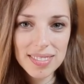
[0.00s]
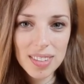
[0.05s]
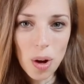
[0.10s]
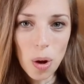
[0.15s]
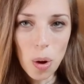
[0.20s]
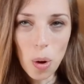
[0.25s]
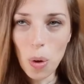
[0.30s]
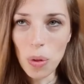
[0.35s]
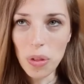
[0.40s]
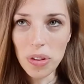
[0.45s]

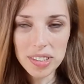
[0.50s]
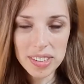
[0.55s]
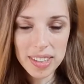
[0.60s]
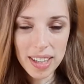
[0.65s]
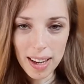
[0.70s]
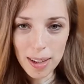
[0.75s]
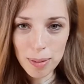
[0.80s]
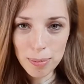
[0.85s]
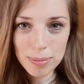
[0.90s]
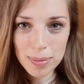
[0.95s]
all the
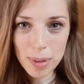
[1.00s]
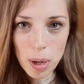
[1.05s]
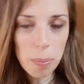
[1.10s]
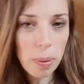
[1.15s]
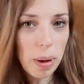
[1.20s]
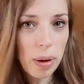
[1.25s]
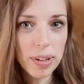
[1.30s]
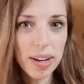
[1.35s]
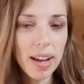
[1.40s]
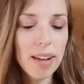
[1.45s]
time
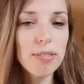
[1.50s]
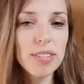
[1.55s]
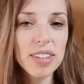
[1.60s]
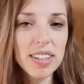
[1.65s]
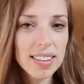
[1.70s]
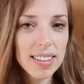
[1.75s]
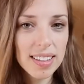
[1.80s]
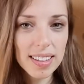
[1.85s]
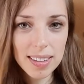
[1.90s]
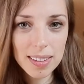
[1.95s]
about
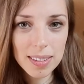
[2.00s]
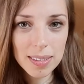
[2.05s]
everything.